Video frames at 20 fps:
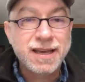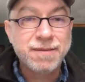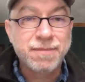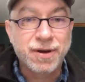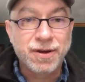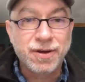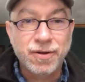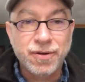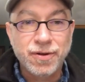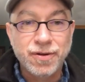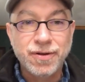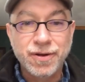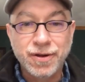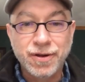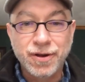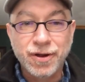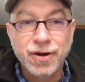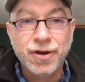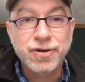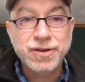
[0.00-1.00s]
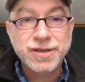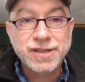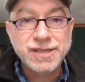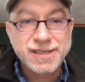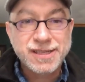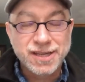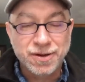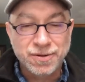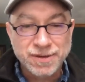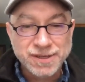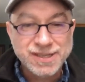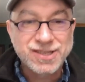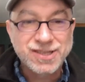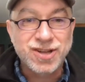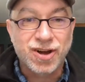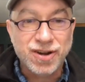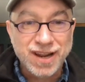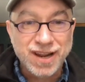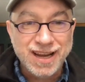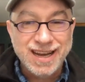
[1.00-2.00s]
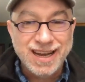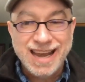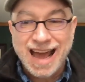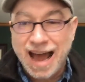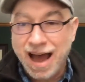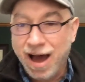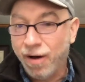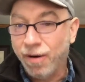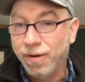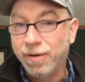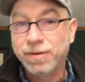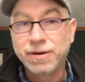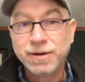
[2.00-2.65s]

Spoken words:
but urgency on starting now.